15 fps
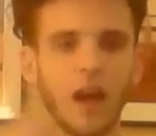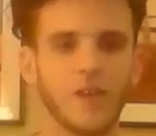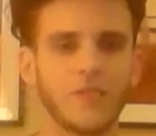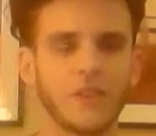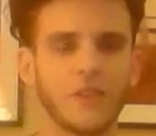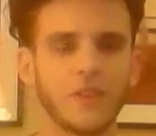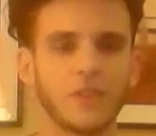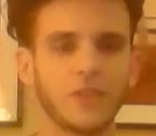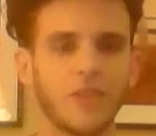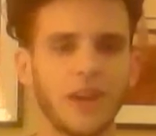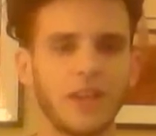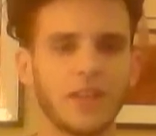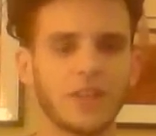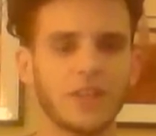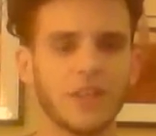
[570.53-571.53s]
I think it is
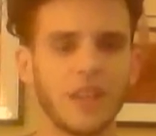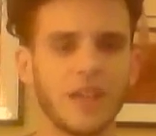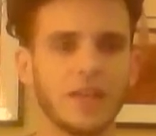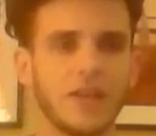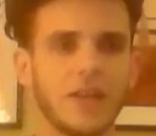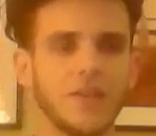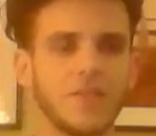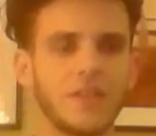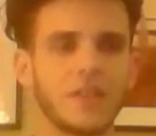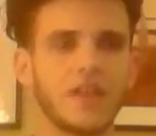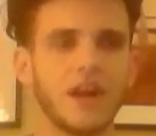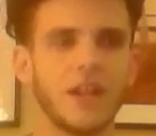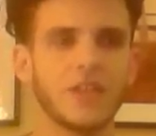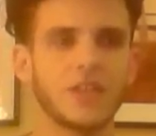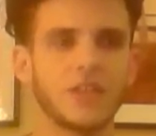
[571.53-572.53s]
fine to say that the
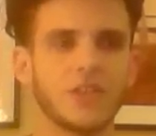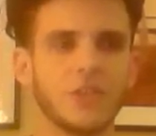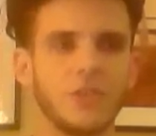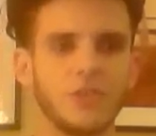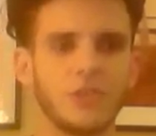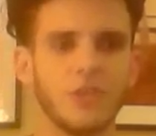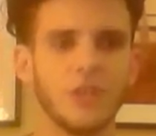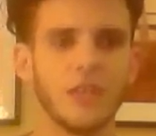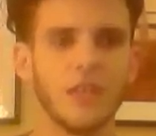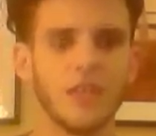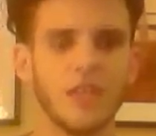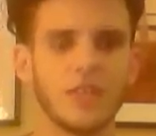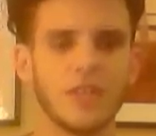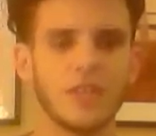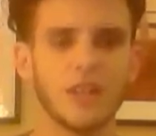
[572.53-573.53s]
Constitution
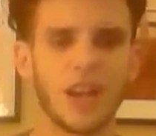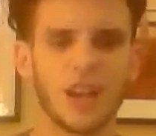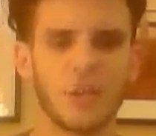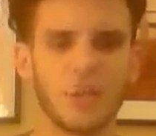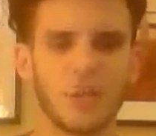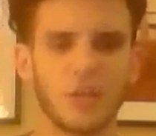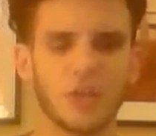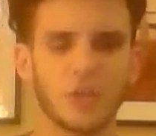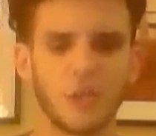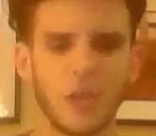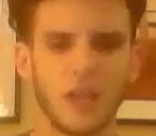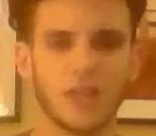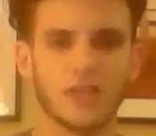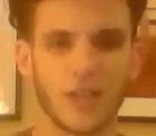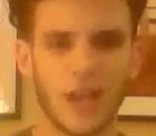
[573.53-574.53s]
is a document which
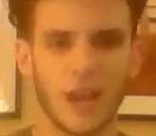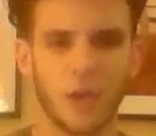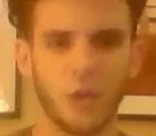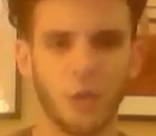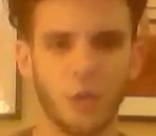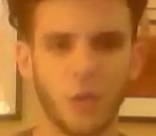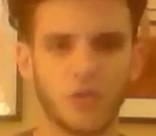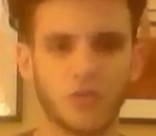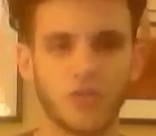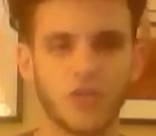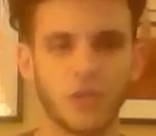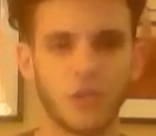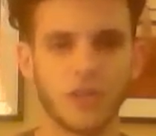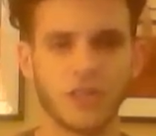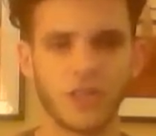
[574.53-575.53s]
lays out what
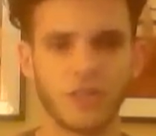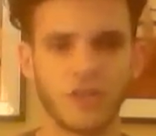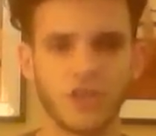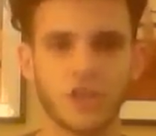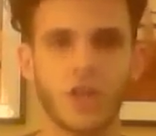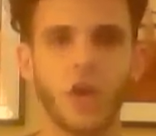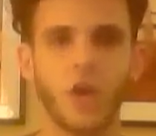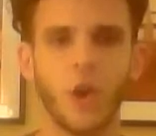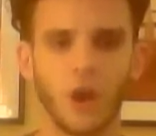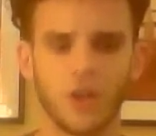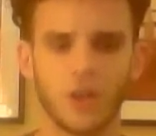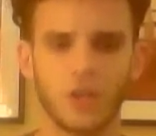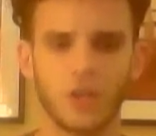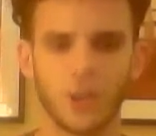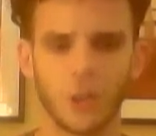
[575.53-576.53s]
the USFG
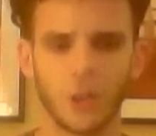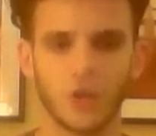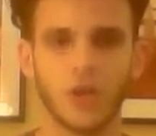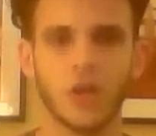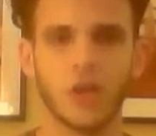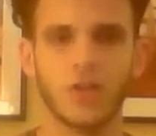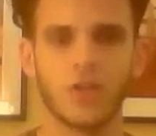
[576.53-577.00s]
ought to do.